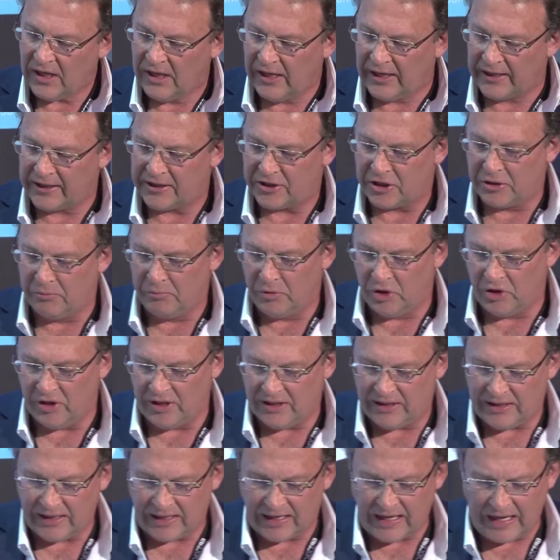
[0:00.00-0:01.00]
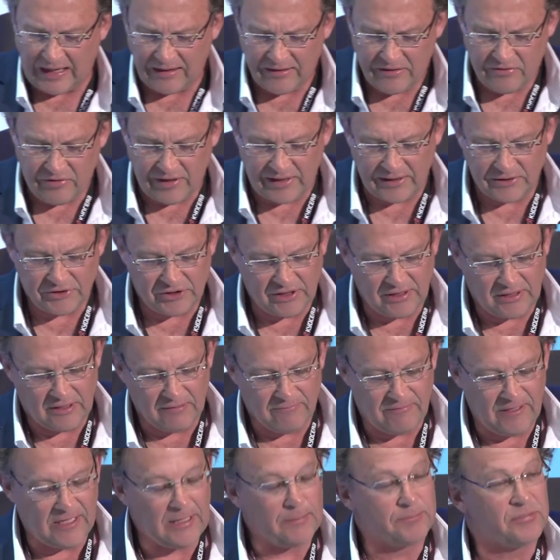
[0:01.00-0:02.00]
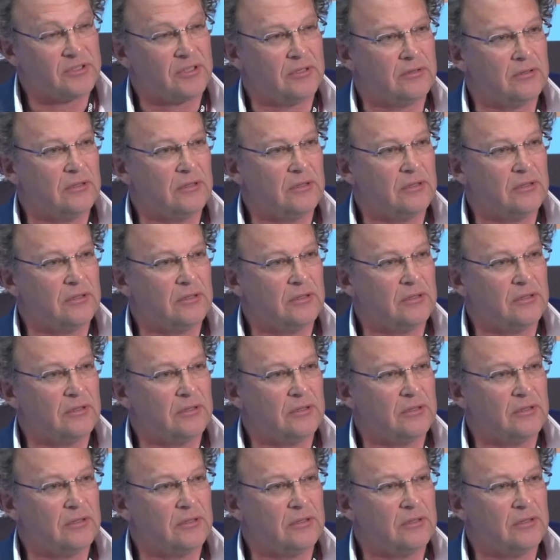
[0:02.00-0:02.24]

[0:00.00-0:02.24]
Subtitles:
a community gathering, she develops